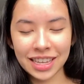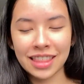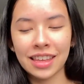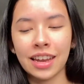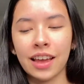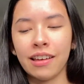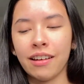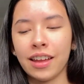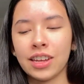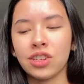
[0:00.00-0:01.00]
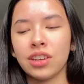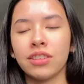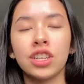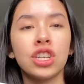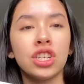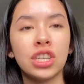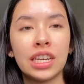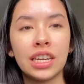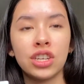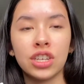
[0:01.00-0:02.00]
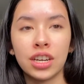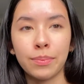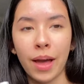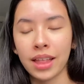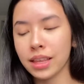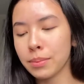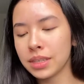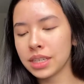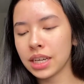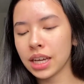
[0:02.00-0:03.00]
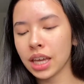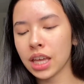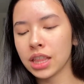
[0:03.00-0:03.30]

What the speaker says: And then I got a Generation G sheer matte lipstick in the